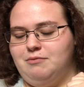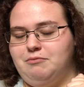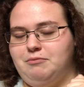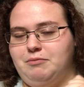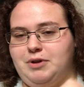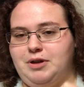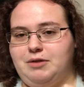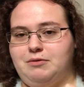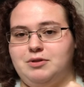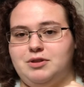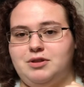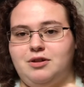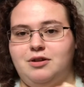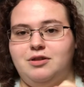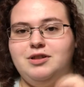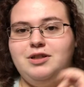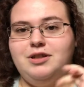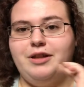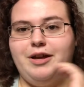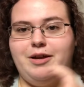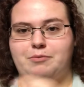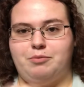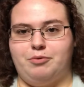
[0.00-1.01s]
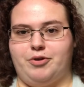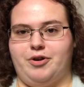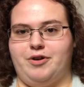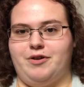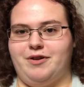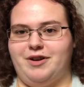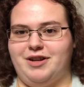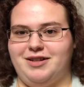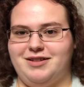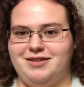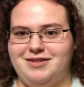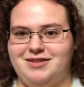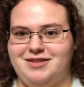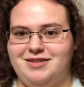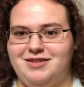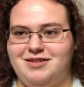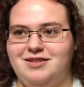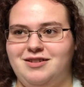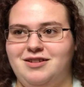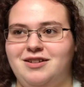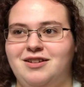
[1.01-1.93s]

But it was called The Librarians.